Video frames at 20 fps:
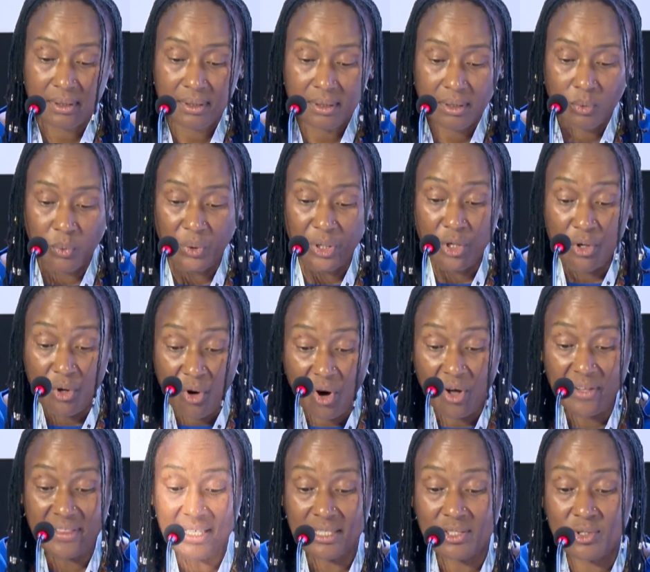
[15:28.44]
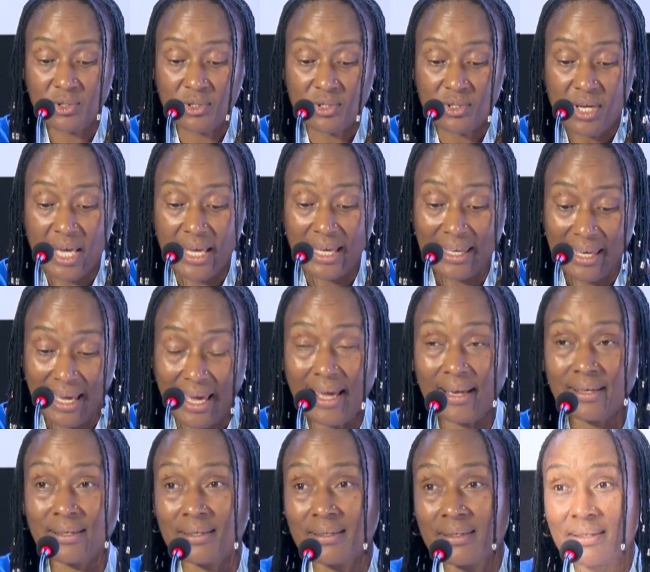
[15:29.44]
We know that,
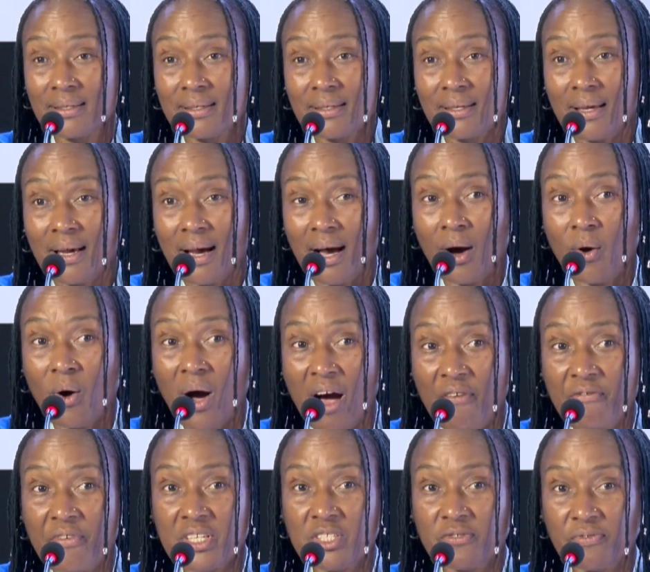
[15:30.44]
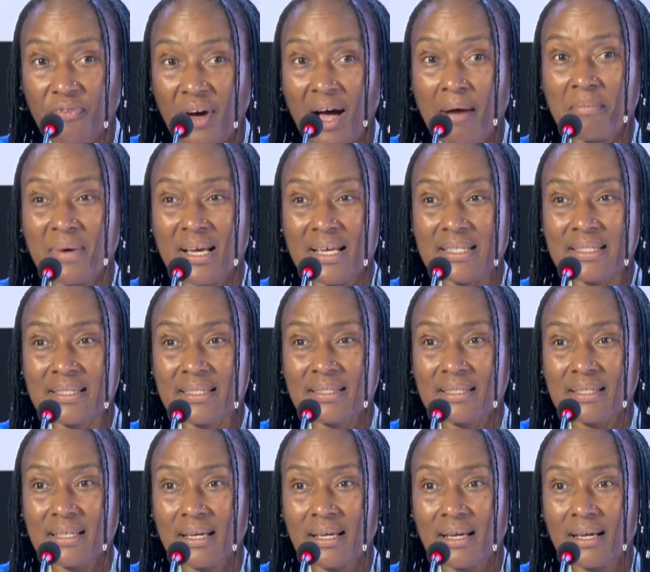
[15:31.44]
again, our average farmers
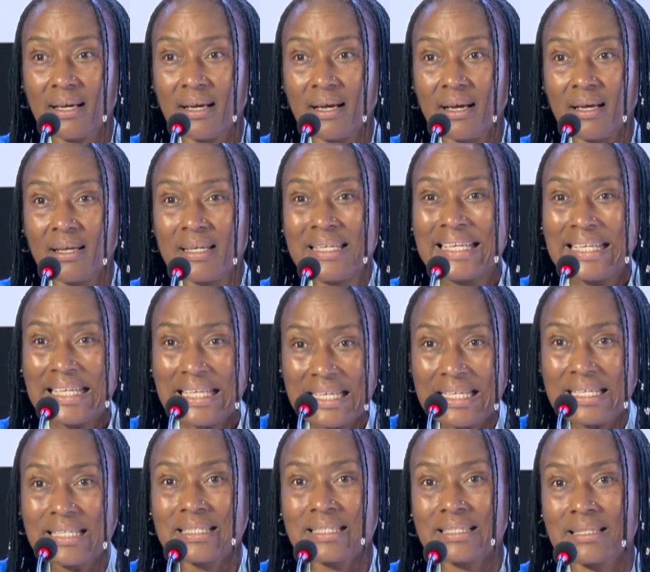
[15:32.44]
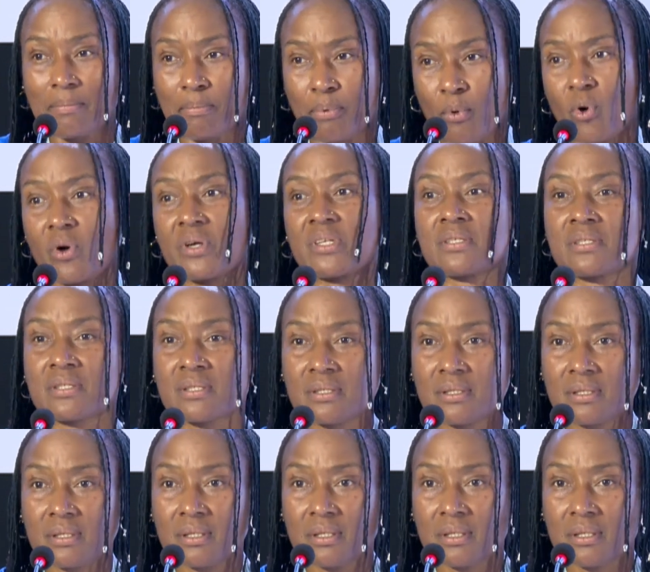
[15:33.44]
need support.
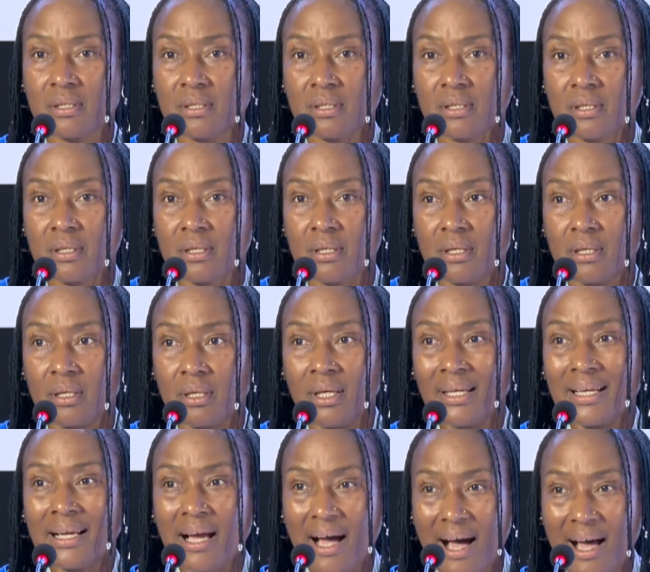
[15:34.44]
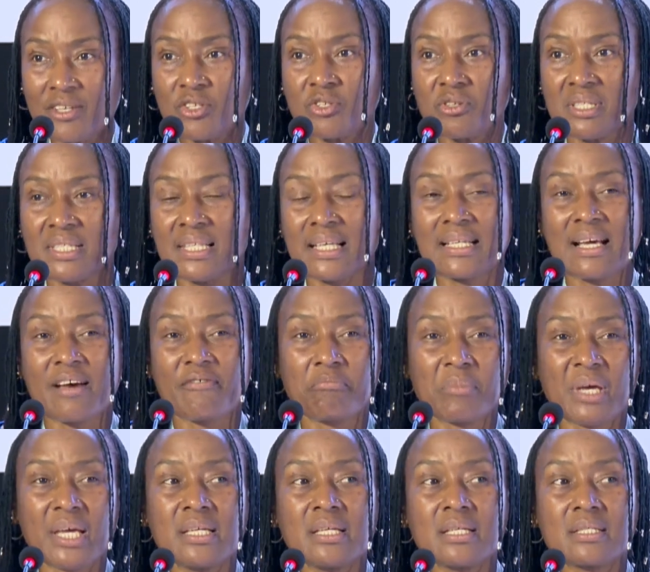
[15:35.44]
In countries that have
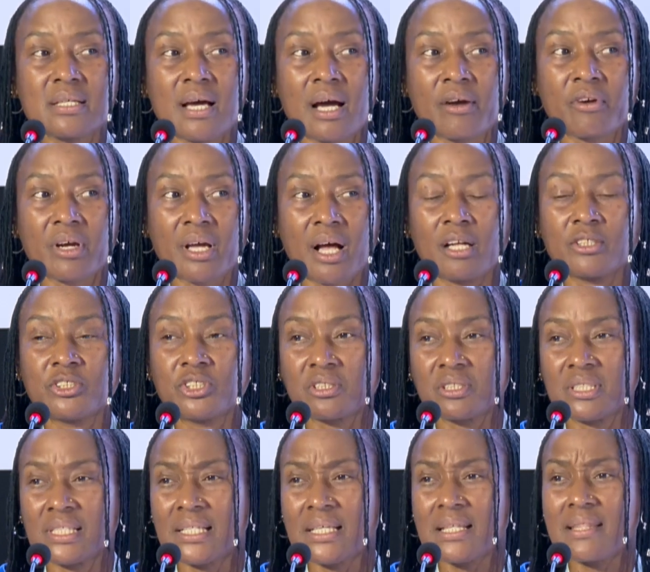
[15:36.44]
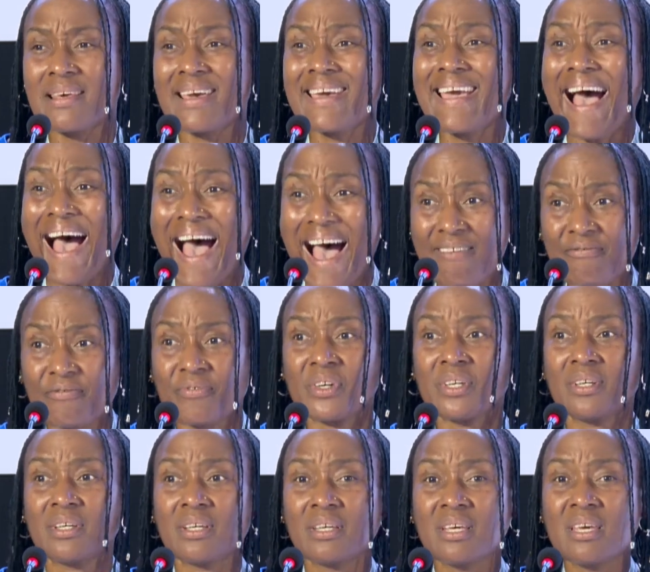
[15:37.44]
made it agriculturally, they have
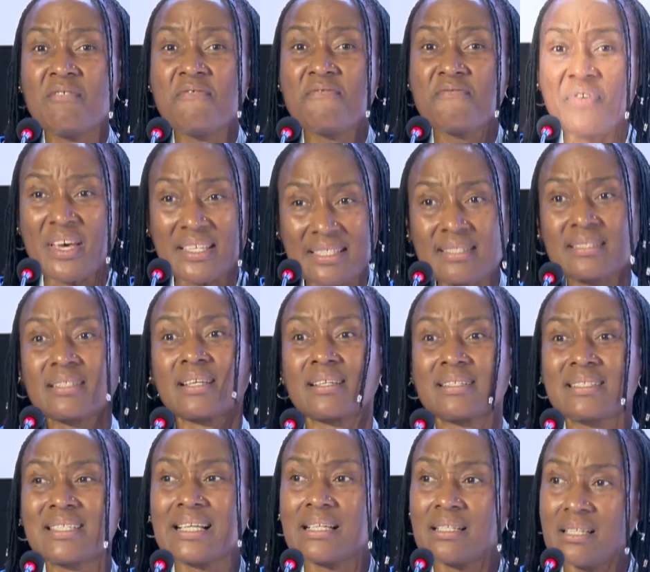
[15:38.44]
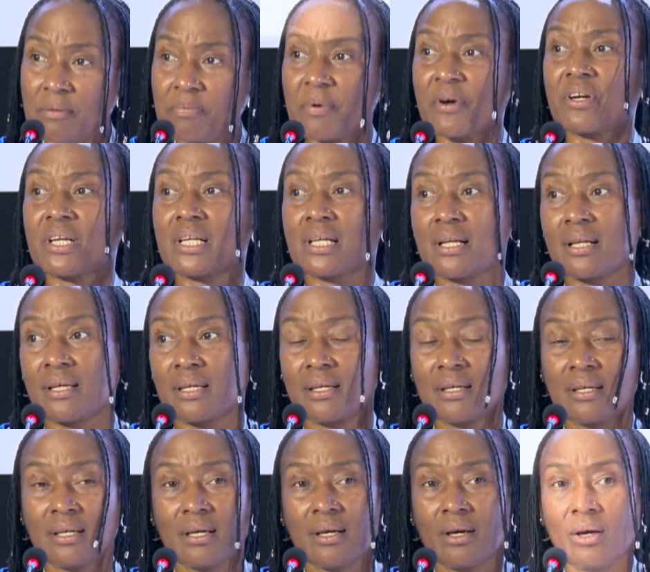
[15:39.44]
invested deliberately
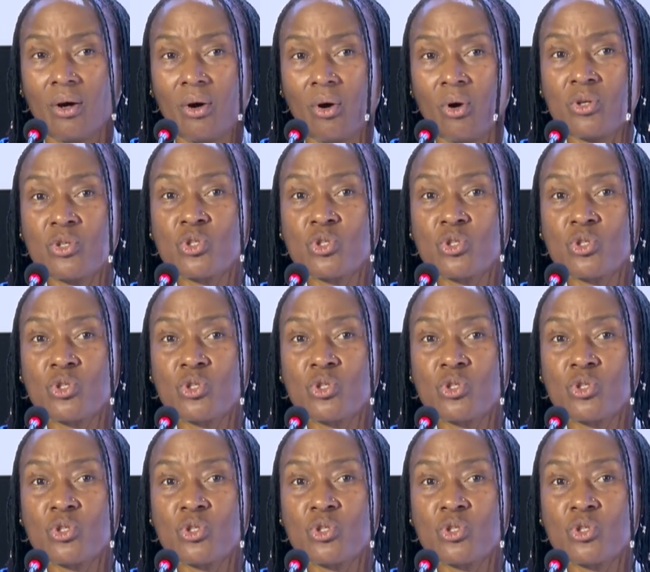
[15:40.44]
on